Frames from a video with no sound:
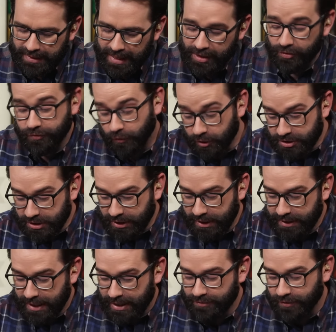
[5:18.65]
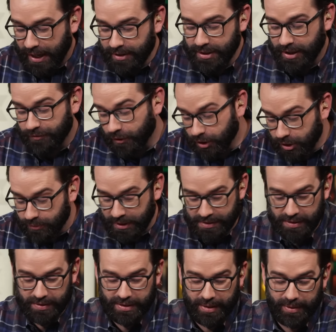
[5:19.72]
unfortunately, not for good
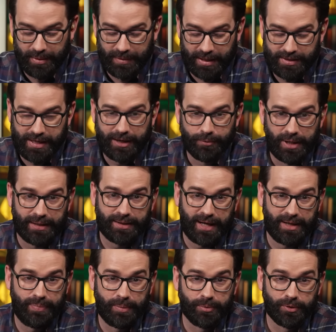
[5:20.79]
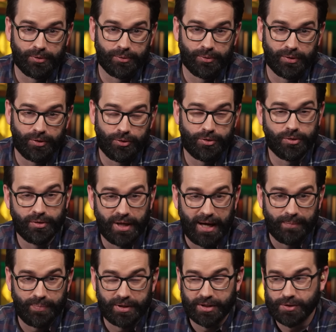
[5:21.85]
reasons. I mean, I'm not saying we're not the kind of people who do
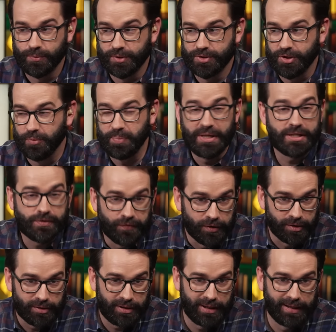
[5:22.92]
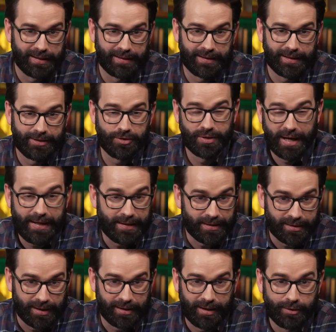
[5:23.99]
that because we're so peaceful and
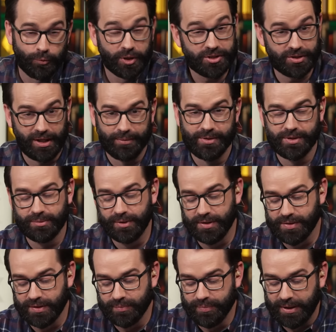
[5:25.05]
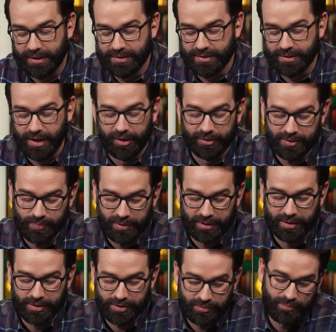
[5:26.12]
united. I wish that was the reason, but it's out
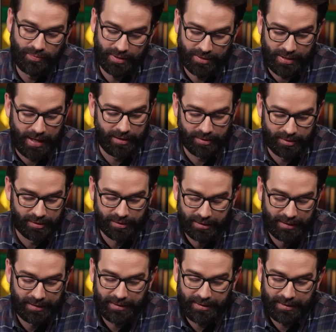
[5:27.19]
of the,